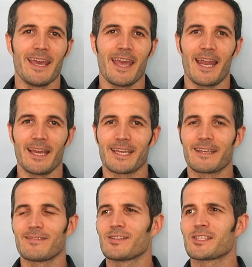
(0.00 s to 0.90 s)
And I,
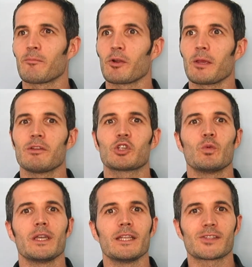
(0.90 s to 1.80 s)
somewhere in
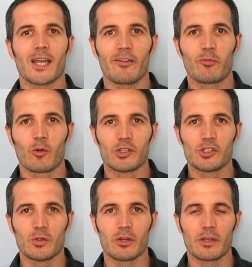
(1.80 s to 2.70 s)
between sophomore and
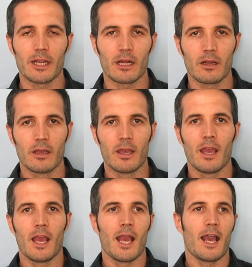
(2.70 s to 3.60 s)
junior year,
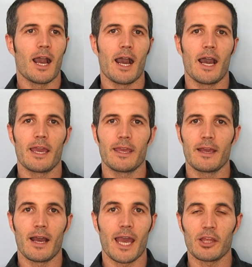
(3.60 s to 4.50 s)
I
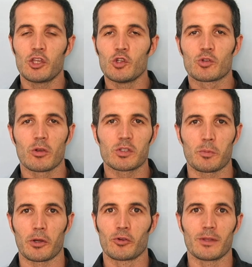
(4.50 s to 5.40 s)
uh, had a huge growth
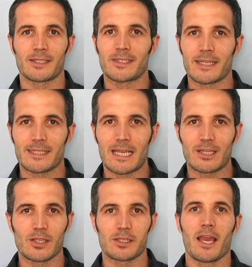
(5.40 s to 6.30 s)
spurt, grew like six
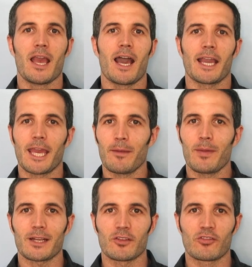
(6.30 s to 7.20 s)
inches. I came
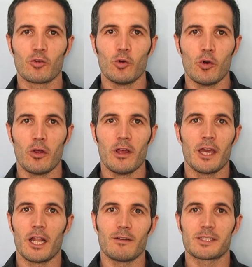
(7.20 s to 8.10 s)
back to school,
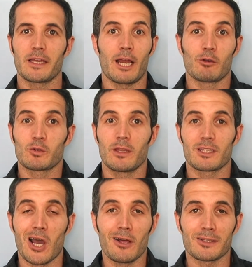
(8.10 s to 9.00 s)
and all of a sudden I was one of the
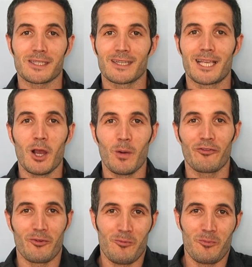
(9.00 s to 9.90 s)
tallest kids. I went
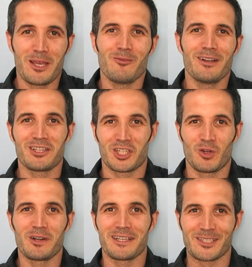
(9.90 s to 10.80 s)
from being one of the
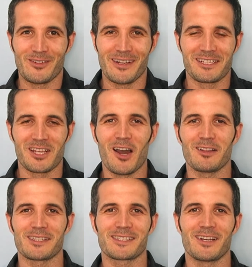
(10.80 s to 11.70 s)
shortest to one of the
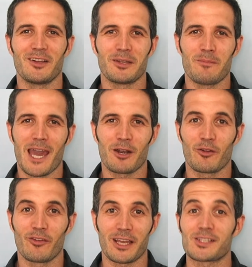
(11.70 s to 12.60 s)
tallest, all in a matter
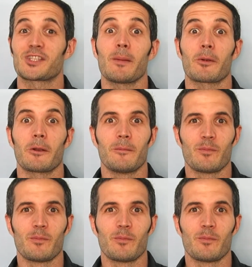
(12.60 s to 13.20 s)
of like a summer.